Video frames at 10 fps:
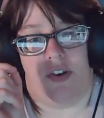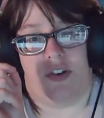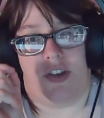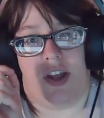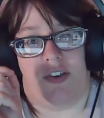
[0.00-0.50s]
He
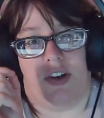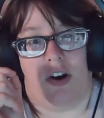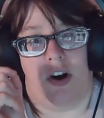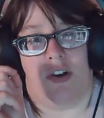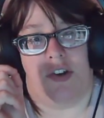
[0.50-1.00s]
just thinks that
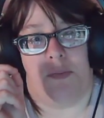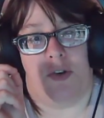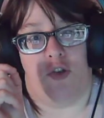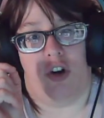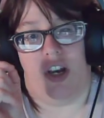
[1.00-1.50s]
Hawks is
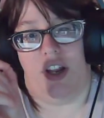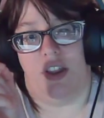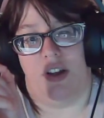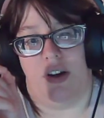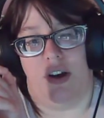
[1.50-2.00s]
betraying
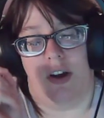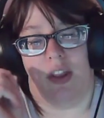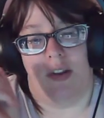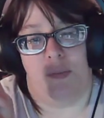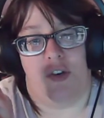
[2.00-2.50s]

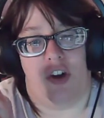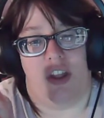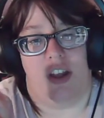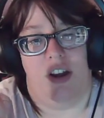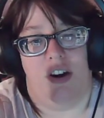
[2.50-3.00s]

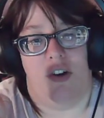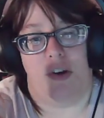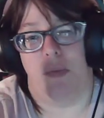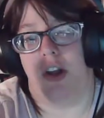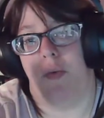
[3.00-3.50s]
the heroes
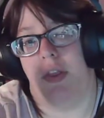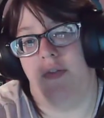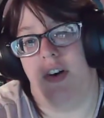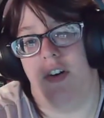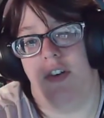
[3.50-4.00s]
and working with the
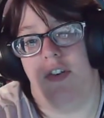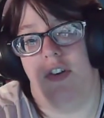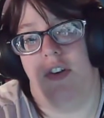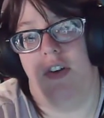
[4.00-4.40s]
villains.